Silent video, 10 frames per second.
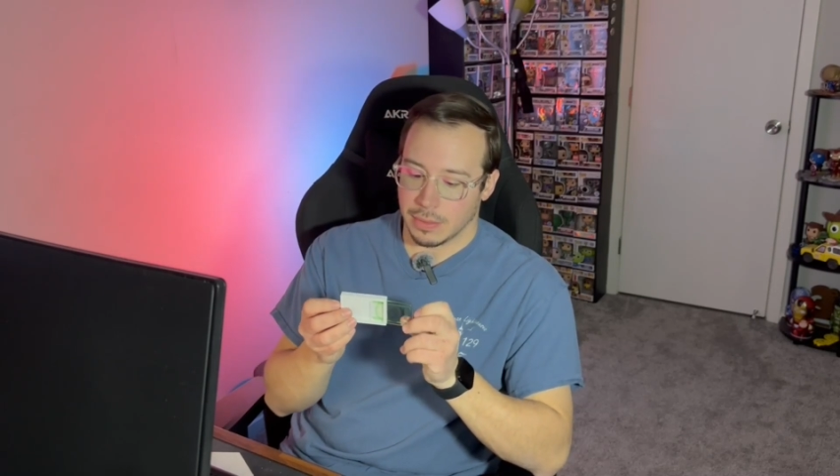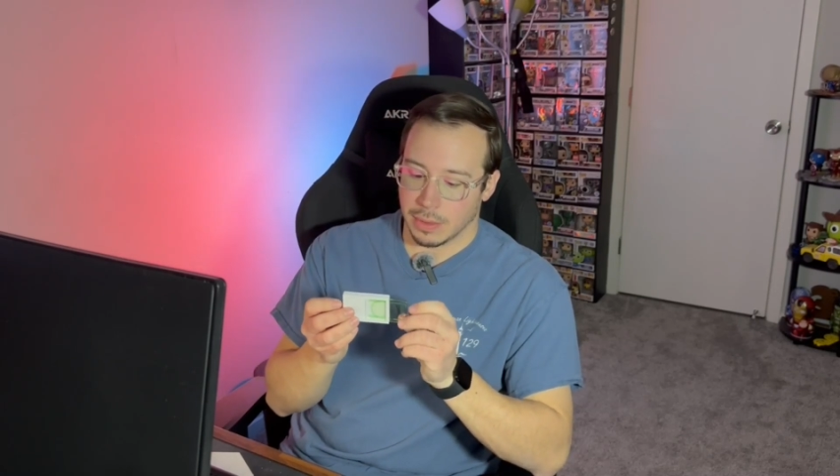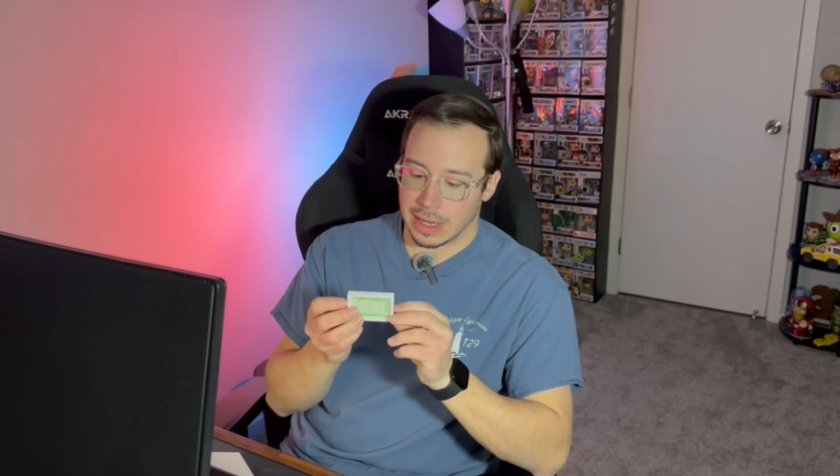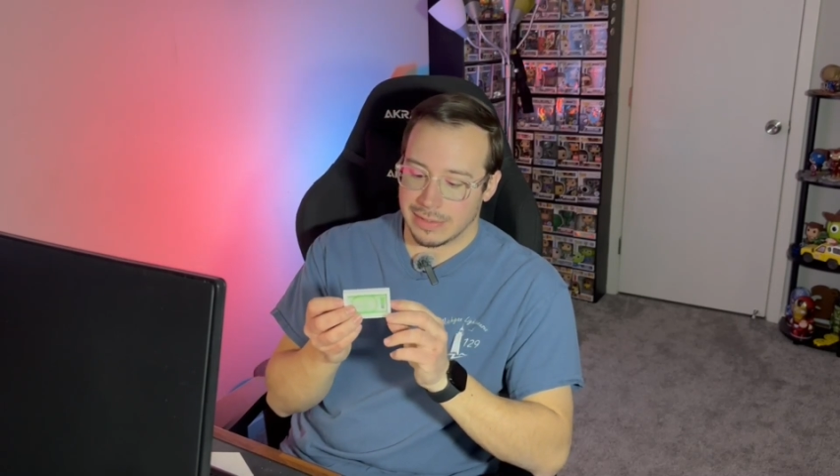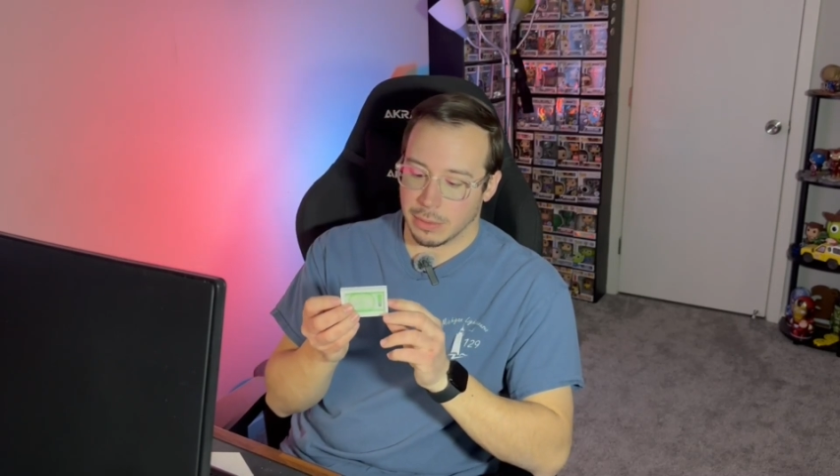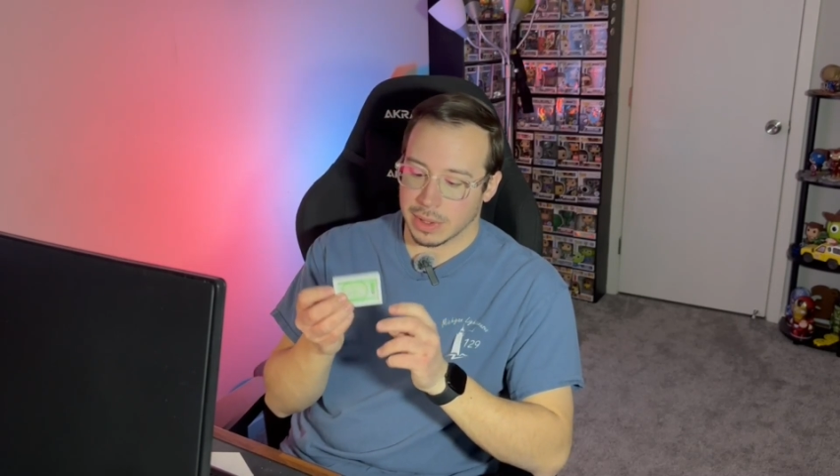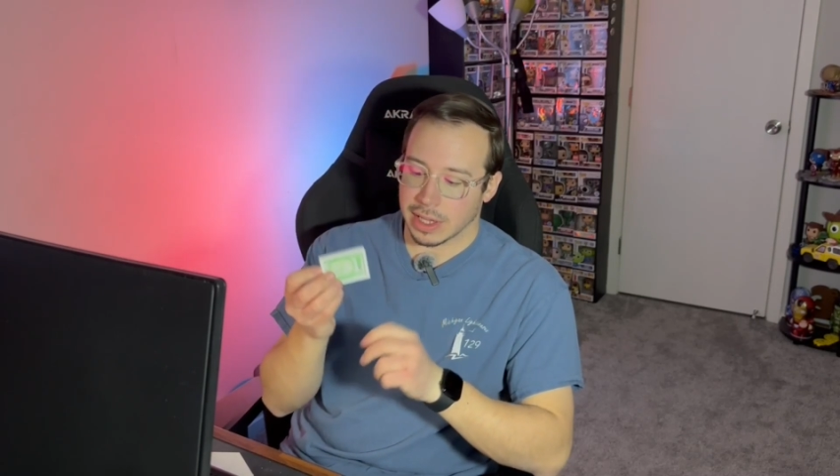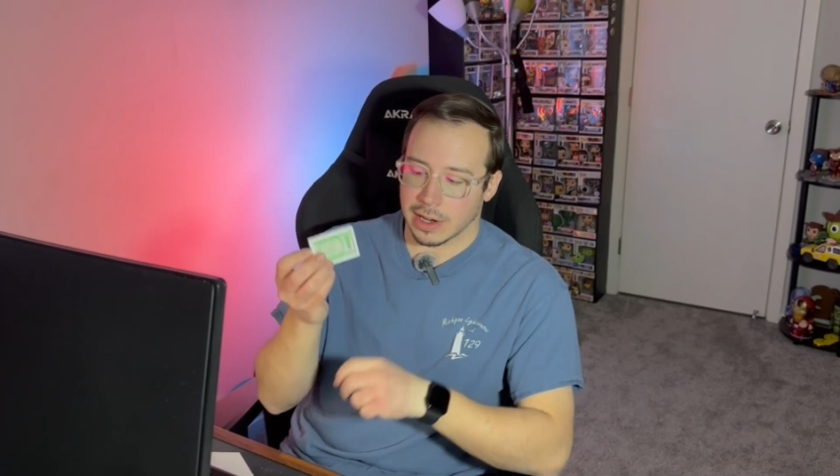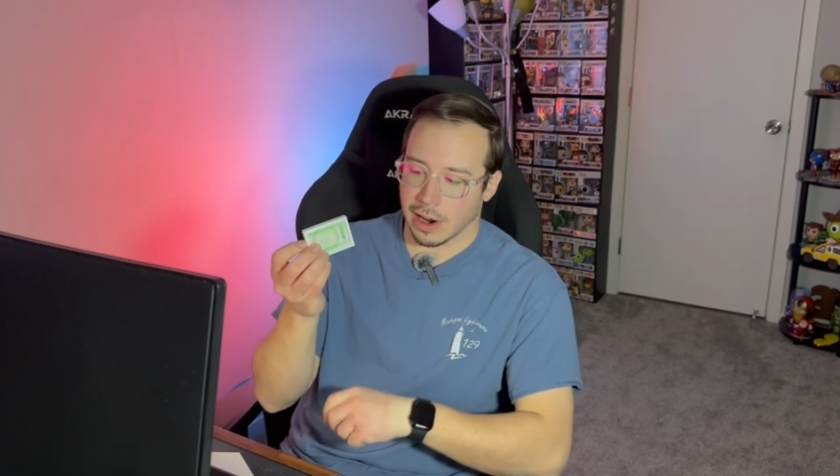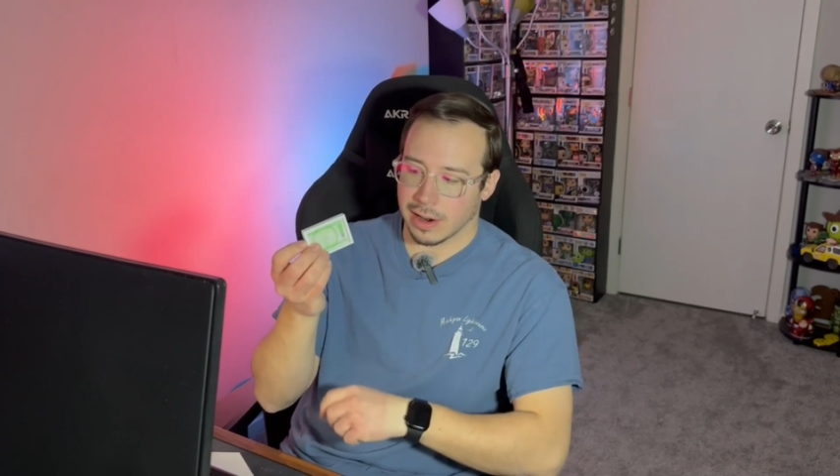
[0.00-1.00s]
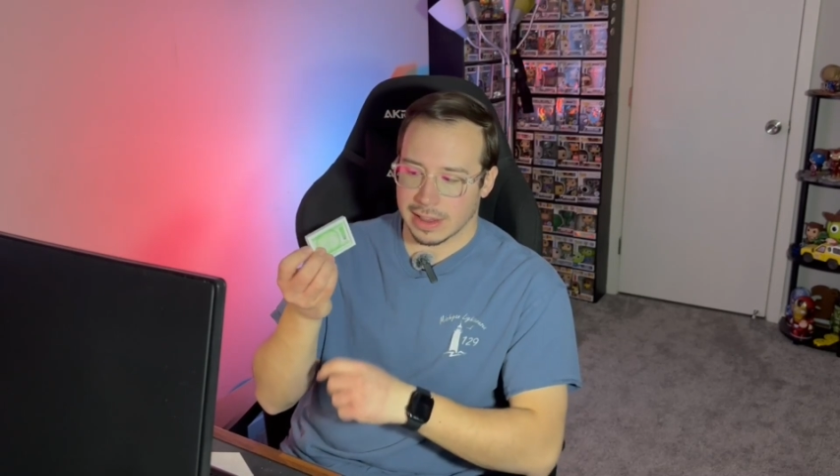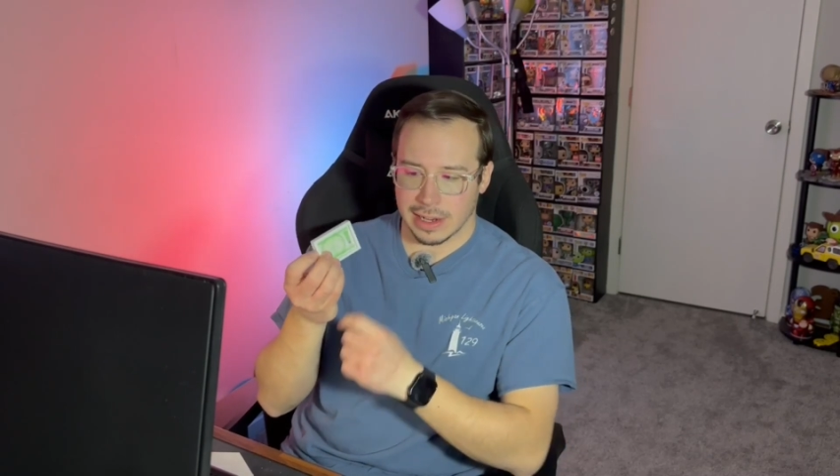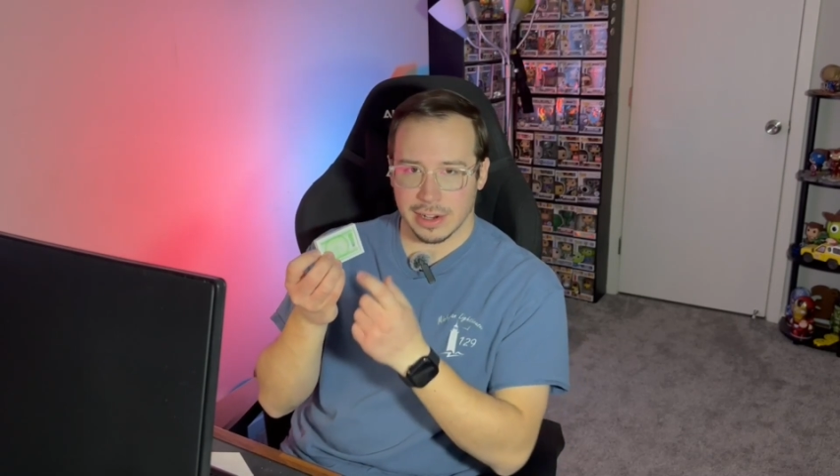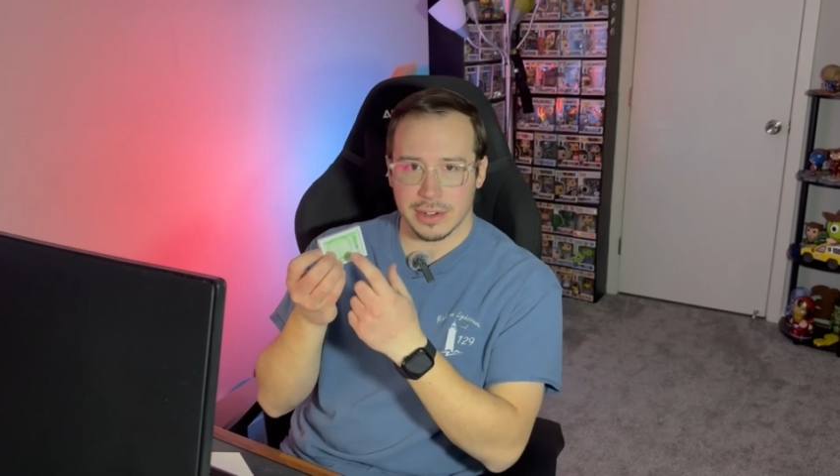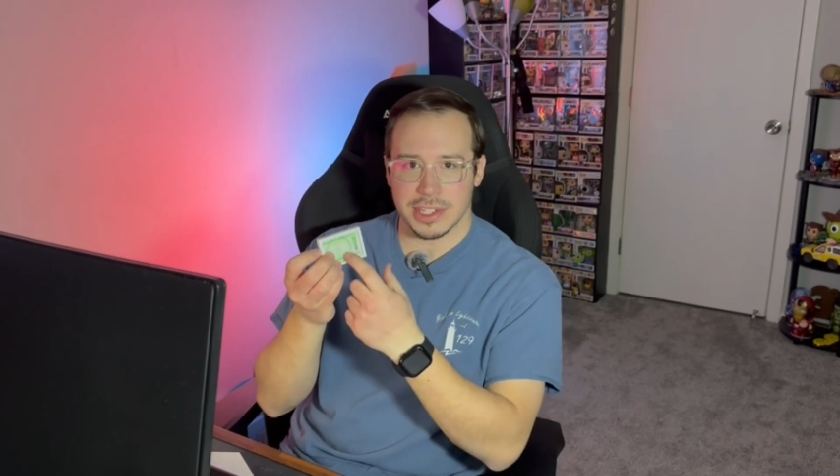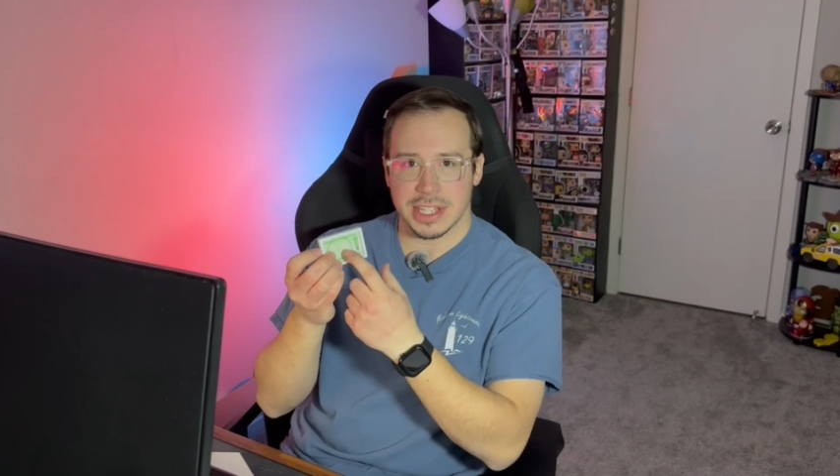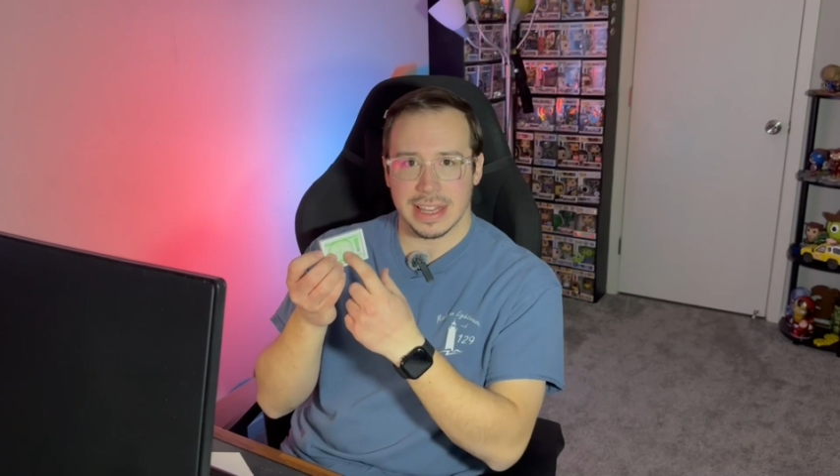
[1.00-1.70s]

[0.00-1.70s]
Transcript: well, even with the card in there, you'd see